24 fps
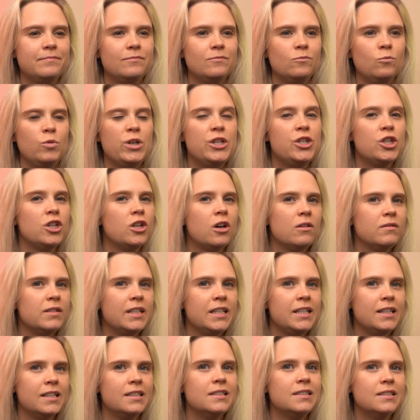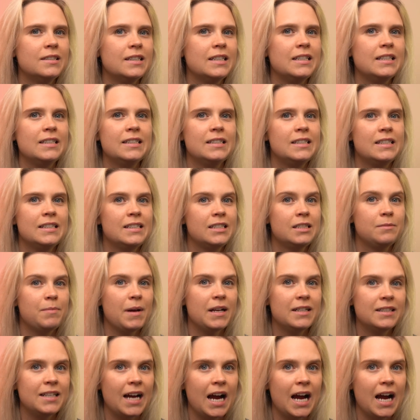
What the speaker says: we should only spend